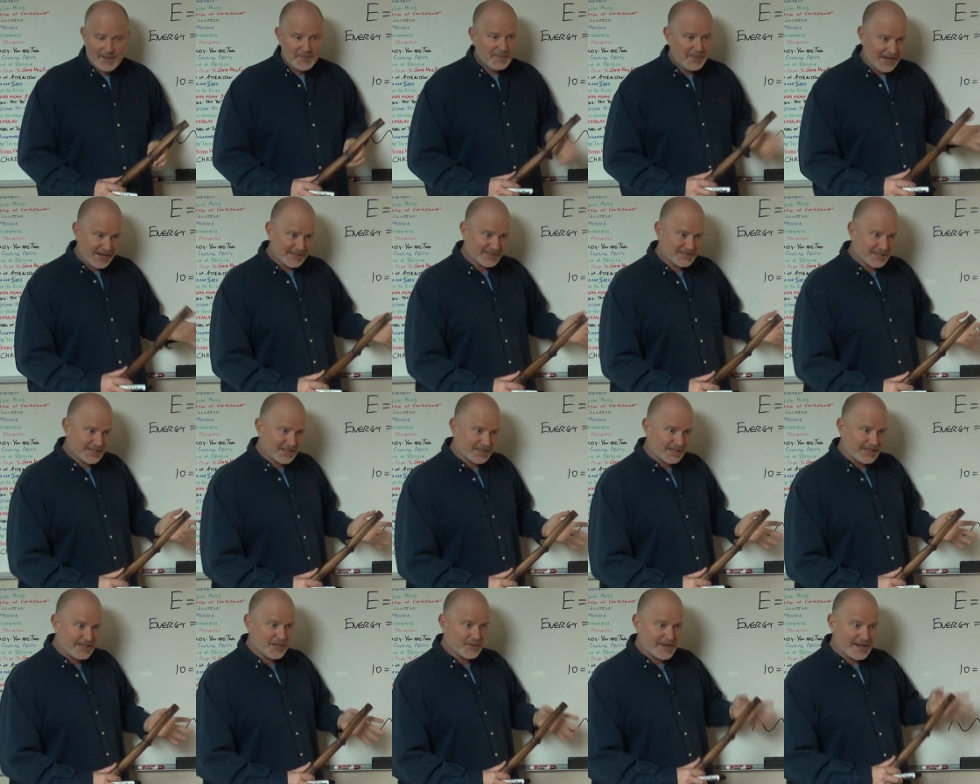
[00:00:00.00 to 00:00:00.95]

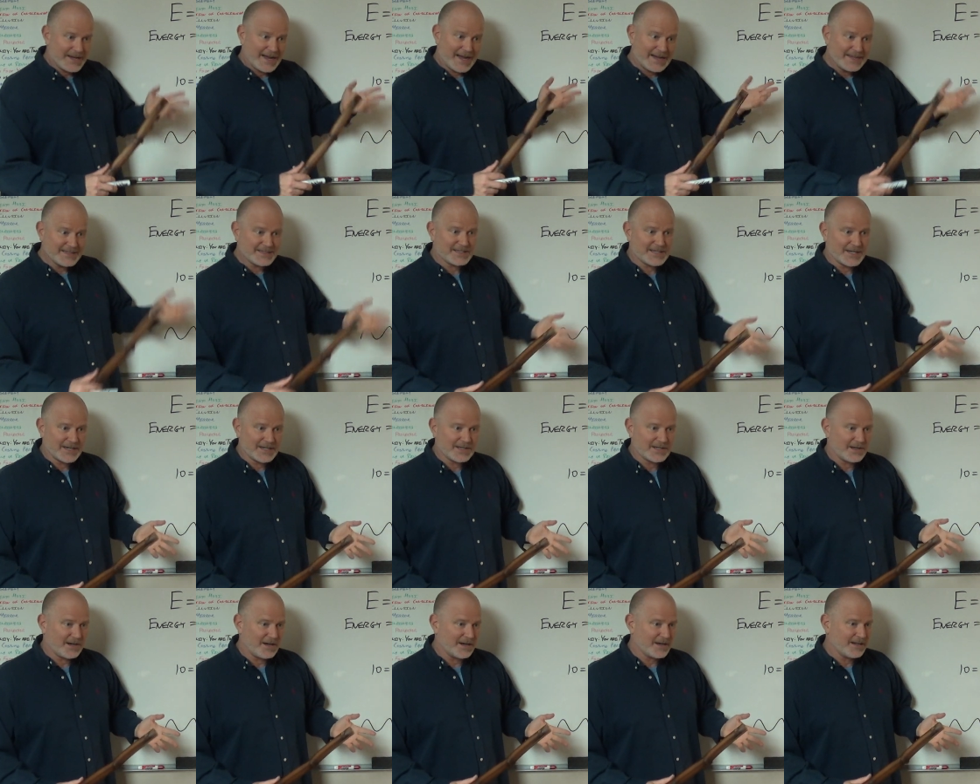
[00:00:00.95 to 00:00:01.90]
Basically, the way Einstein
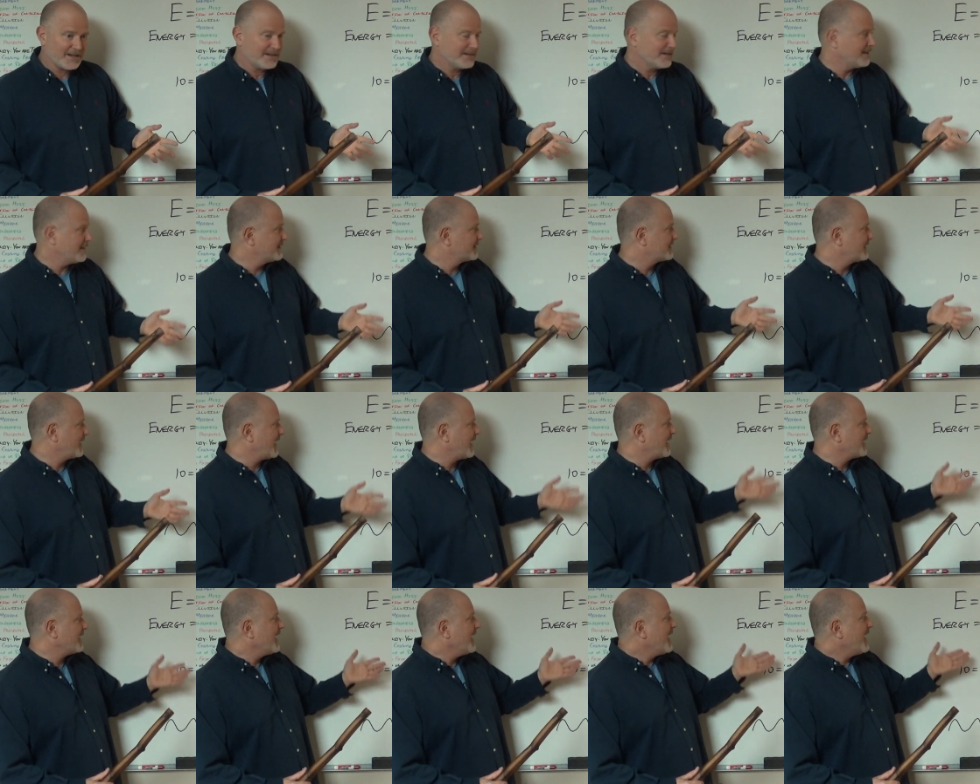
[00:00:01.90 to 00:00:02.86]
taught it is
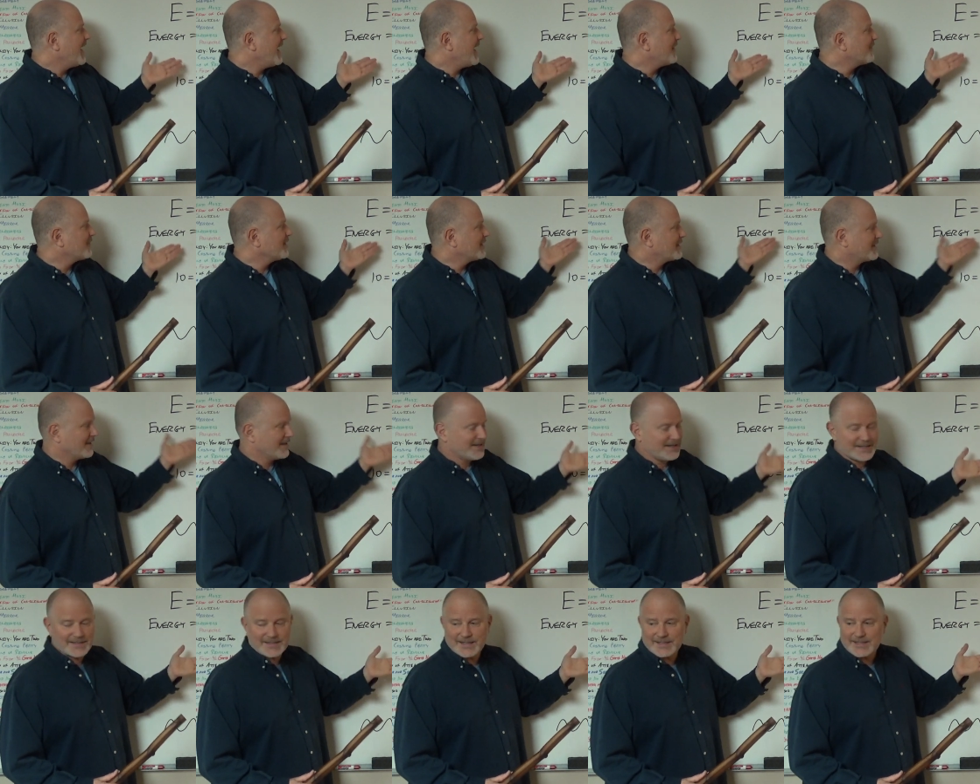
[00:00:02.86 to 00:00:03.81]
that
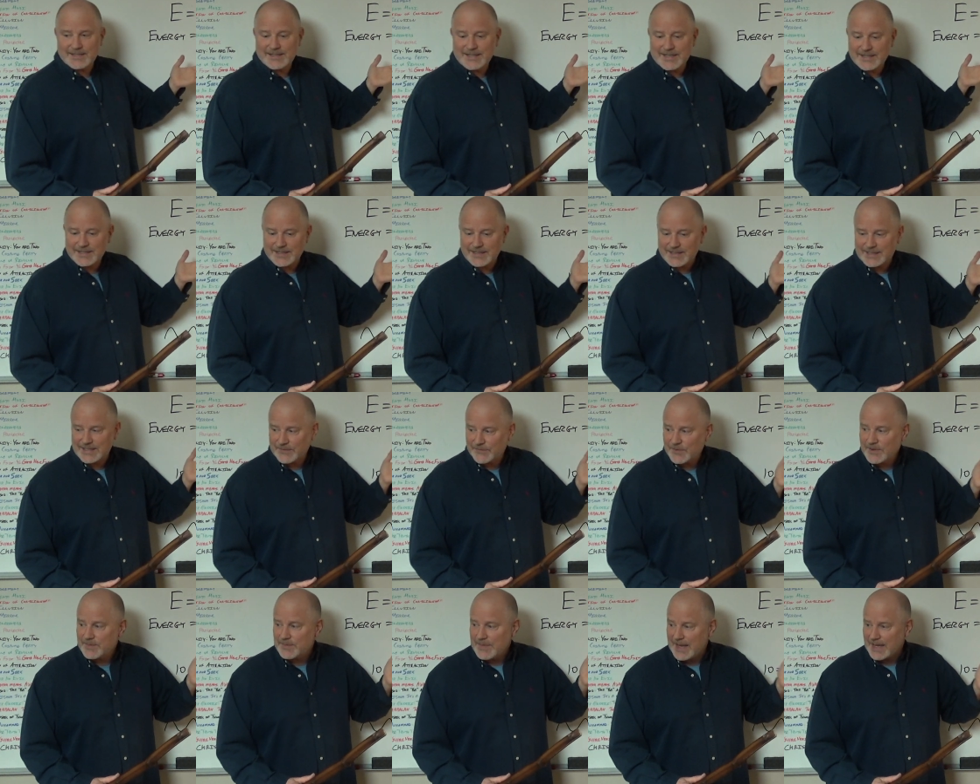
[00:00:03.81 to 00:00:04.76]
everything is a, is a
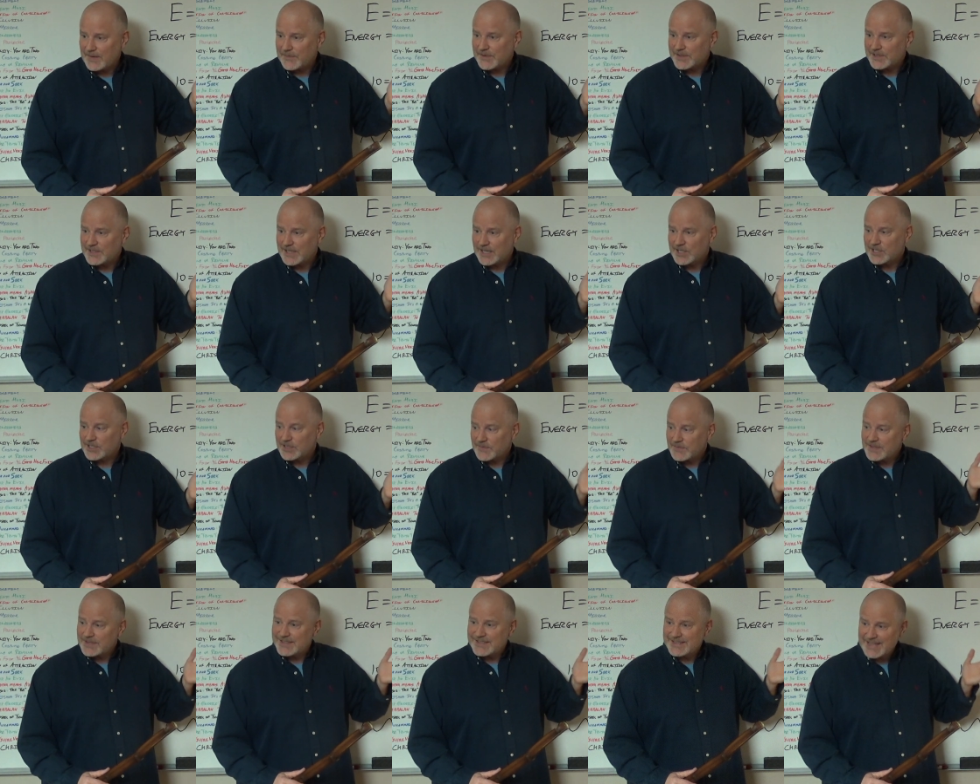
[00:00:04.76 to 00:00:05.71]
different manifestation
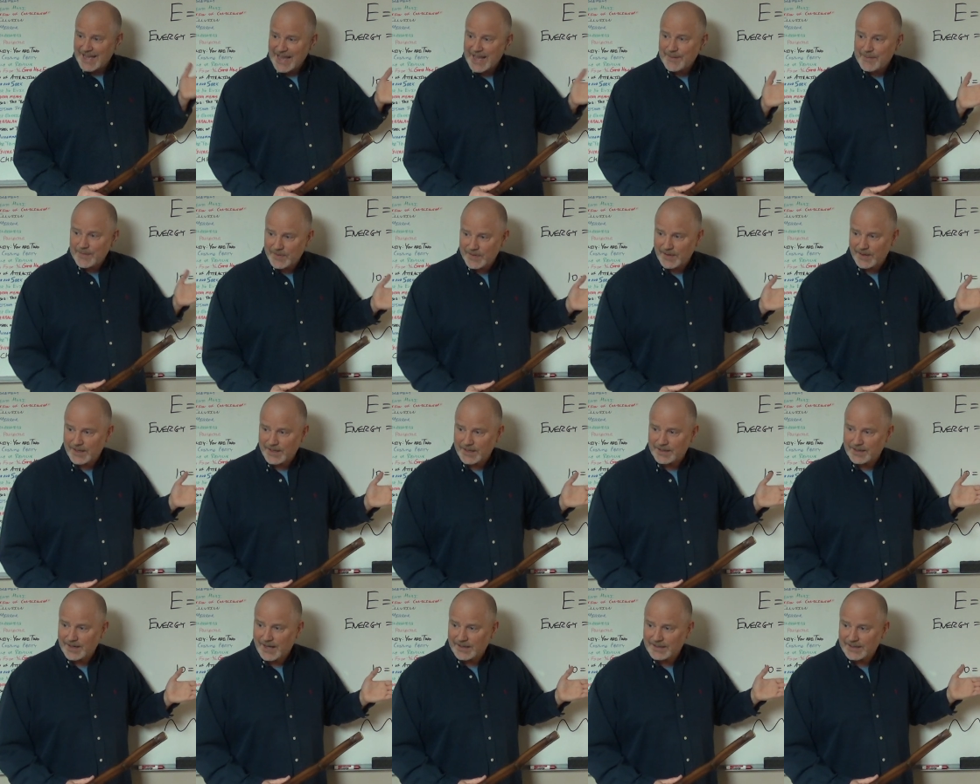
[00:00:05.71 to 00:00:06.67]
of the same
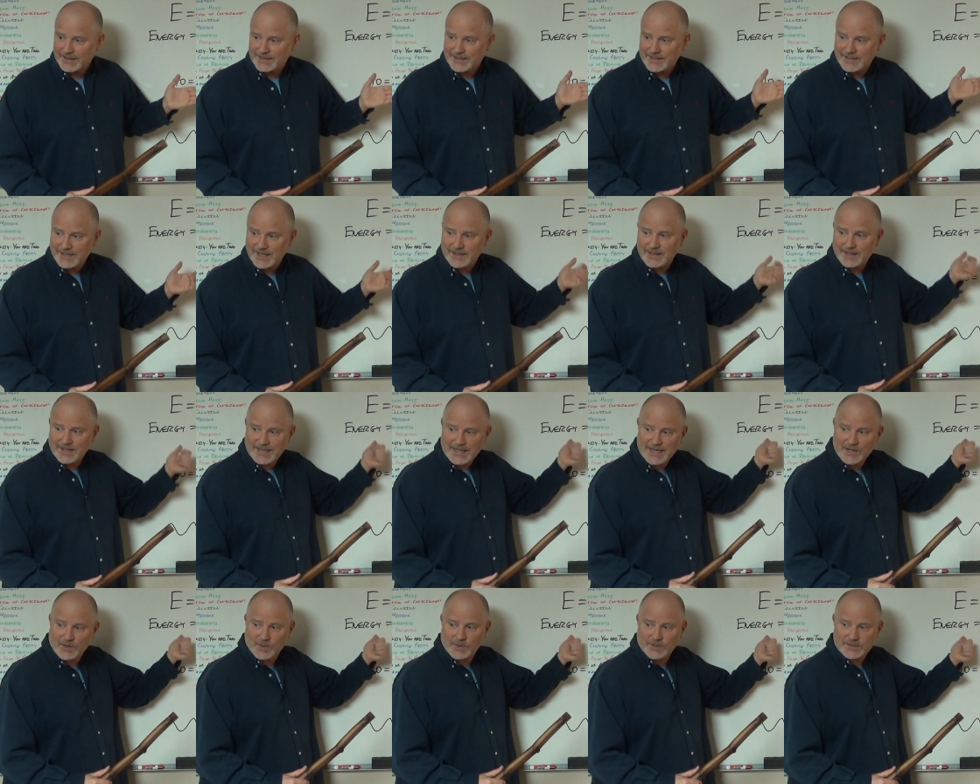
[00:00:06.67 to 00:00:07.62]
thing. I like to say the
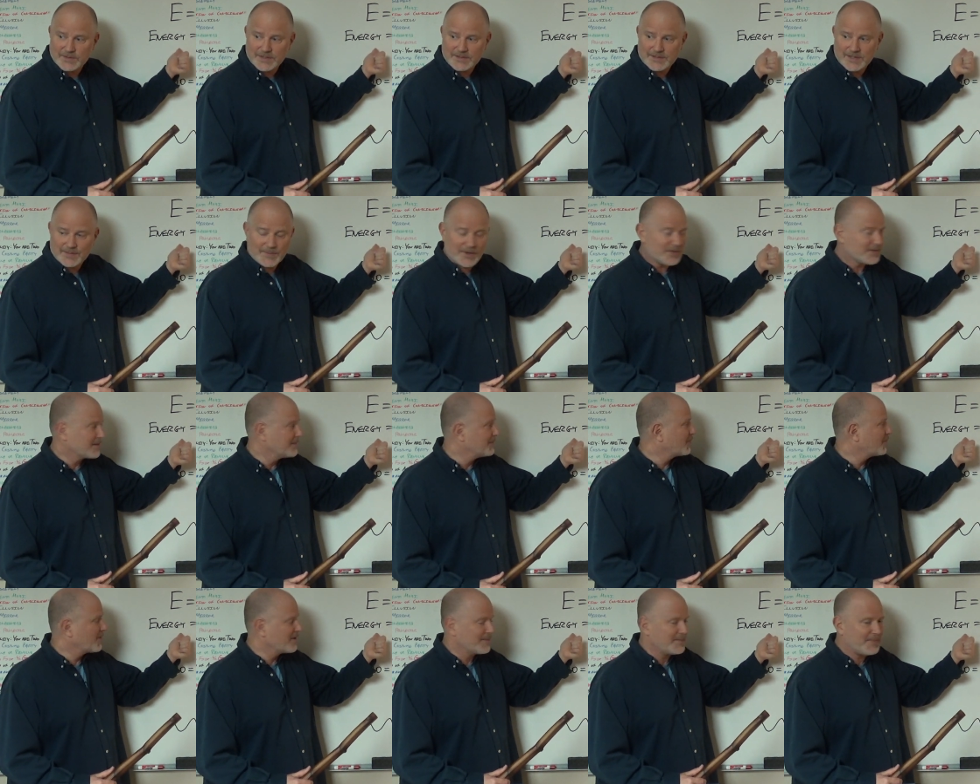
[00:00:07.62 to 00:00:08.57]
equals is the most
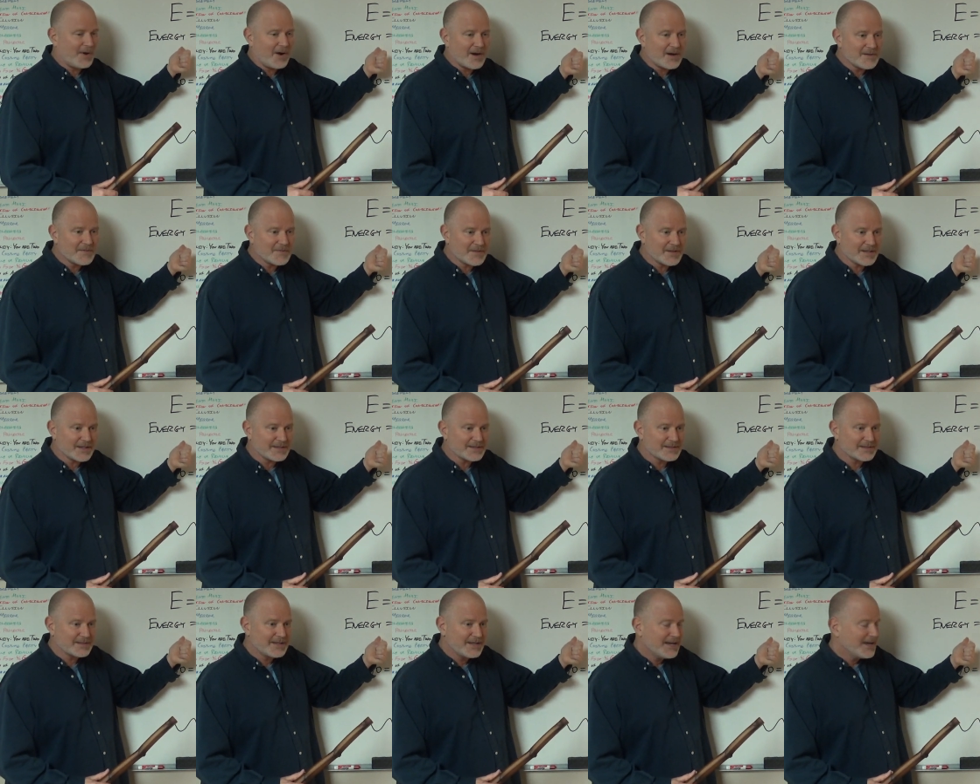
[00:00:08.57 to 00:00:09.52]
important part of
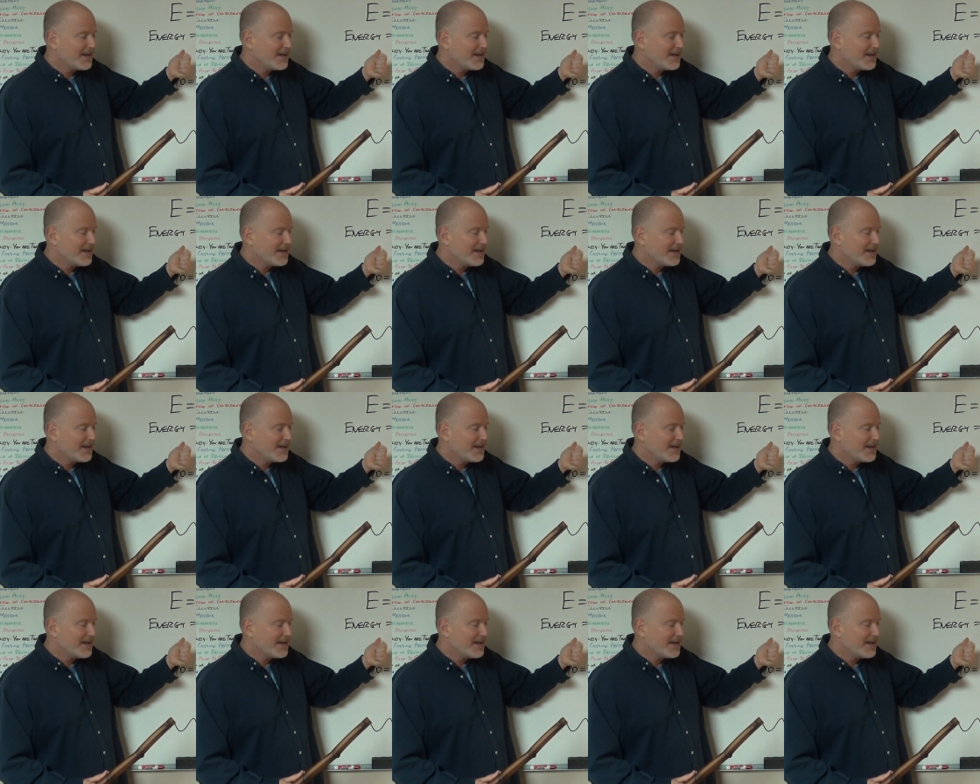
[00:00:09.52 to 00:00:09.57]
this.